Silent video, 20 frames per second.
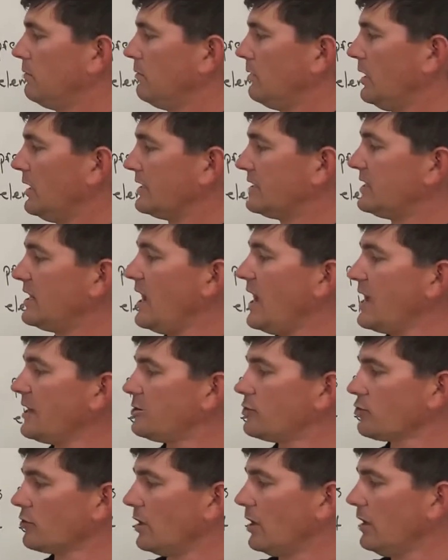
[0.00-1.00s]

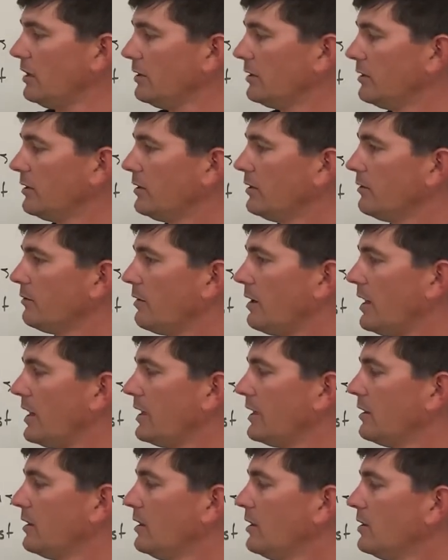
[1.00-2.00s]
tetra,
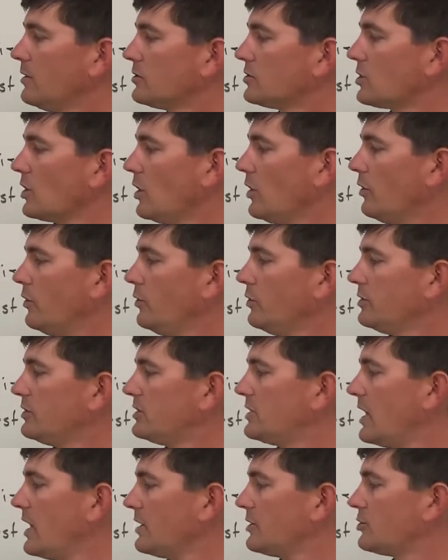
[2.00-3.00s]
right? So
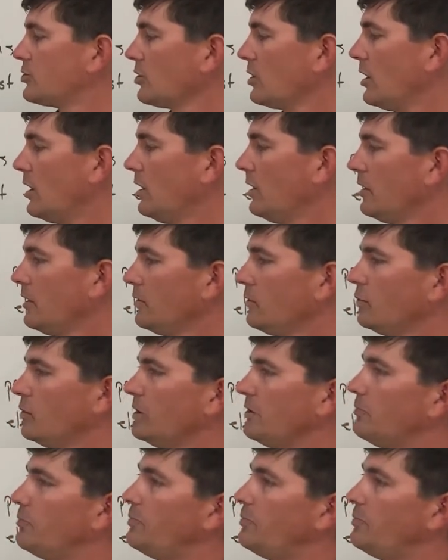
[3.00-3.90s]
tetra would